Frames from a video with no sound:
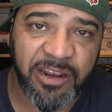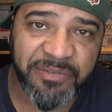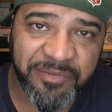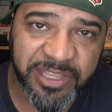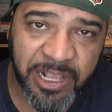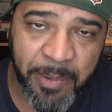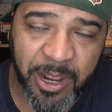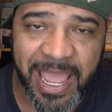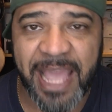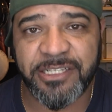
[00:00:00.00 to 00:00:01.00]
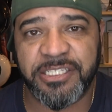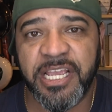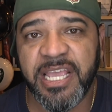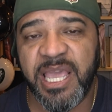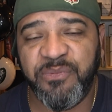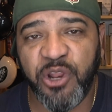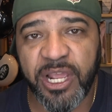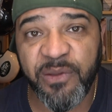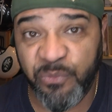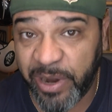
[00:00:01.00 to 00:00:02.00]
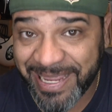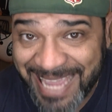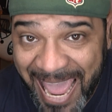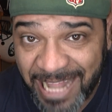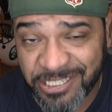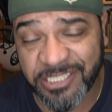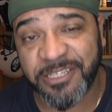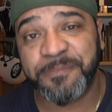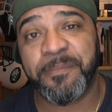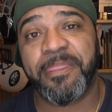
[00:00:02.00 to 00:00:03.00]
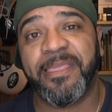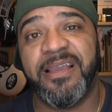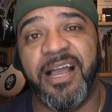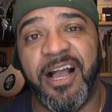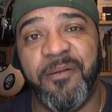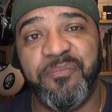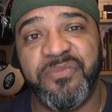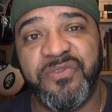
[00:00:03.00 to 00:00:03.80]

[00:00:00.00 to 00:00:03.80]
I love everything about gadgets. If you're looking for gadgets um,